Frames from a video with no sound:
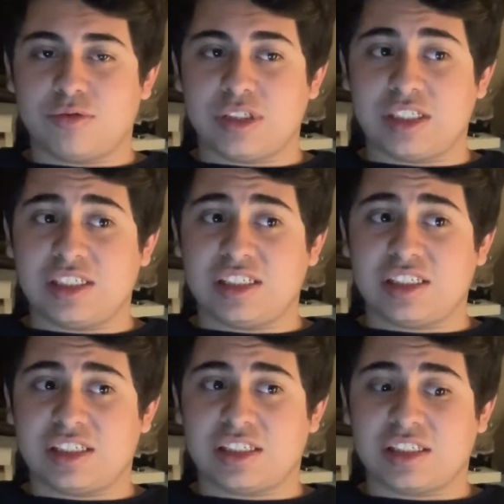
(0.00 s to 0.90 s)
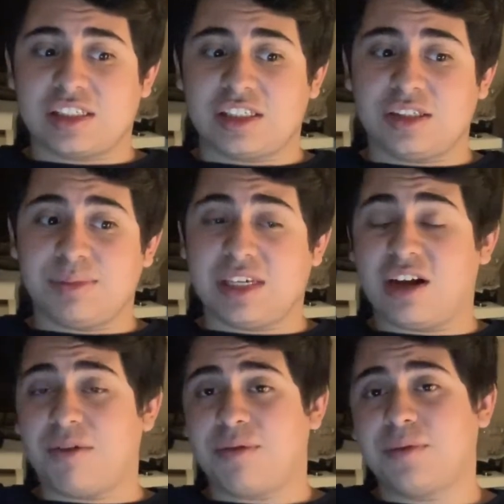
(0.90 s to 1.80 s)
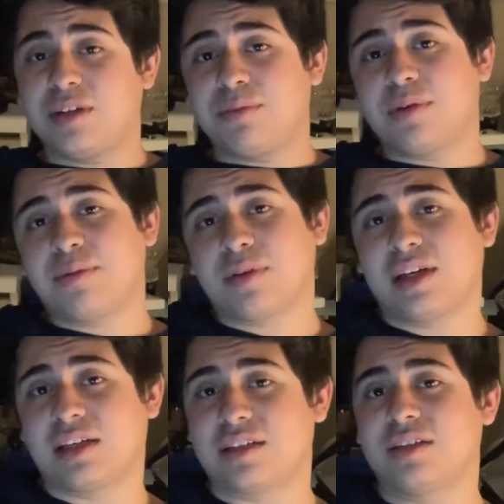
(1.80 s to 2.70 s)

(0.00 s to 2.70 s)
is to be careful when you pull pranks.